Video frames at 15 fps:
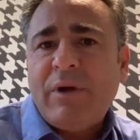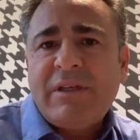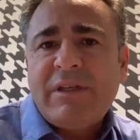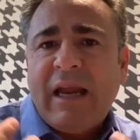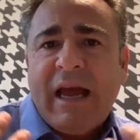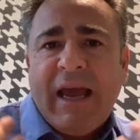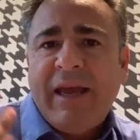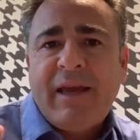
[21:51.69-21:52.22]
It's
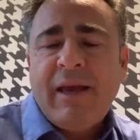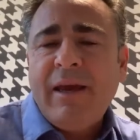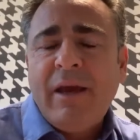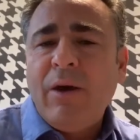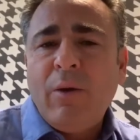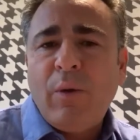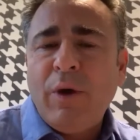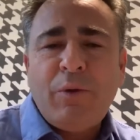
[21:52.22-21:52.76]
like
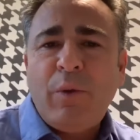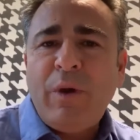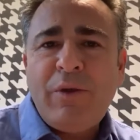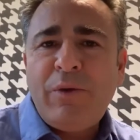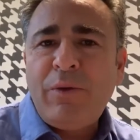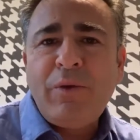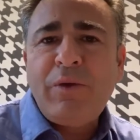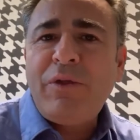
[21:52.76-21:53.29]
when we
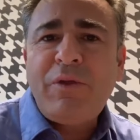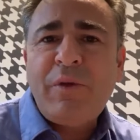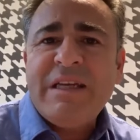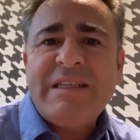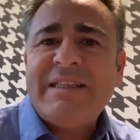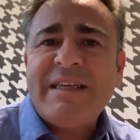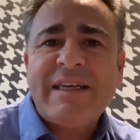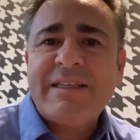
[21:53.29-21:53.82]
do
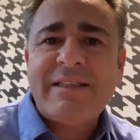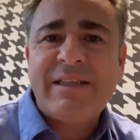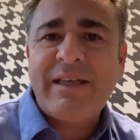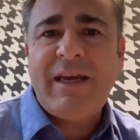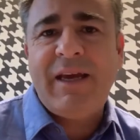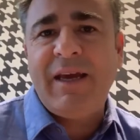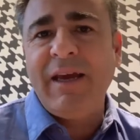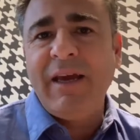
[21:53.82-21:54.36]

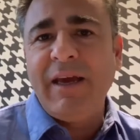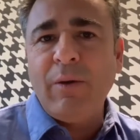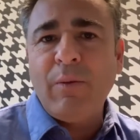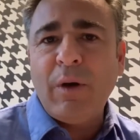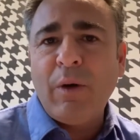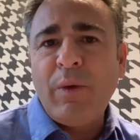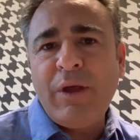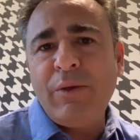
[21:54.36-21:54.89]
360,
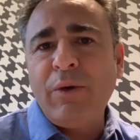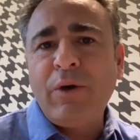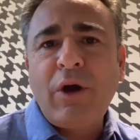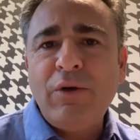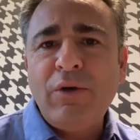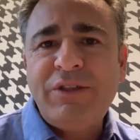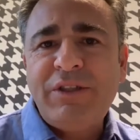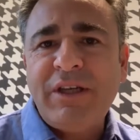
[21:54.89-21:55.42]
when we do
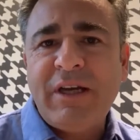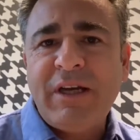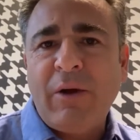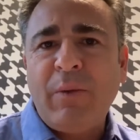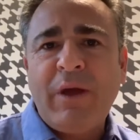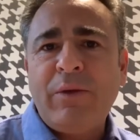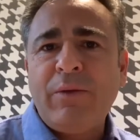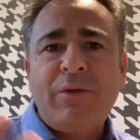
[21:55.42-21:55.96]
coaching and
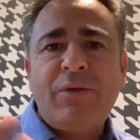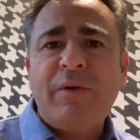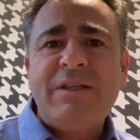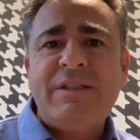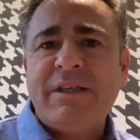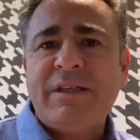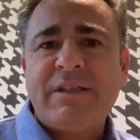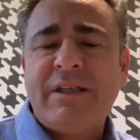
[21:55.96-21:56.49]
we do
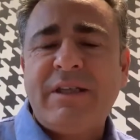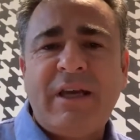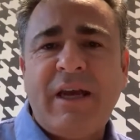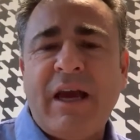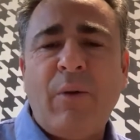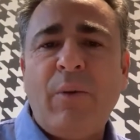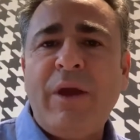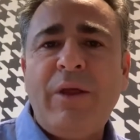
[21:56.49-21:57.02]
360
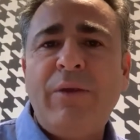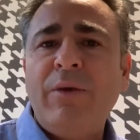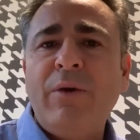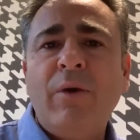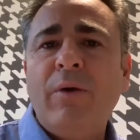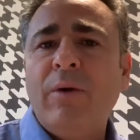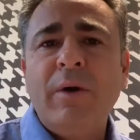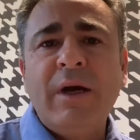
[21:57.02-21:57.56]
and we
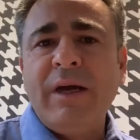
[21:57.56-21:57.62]
do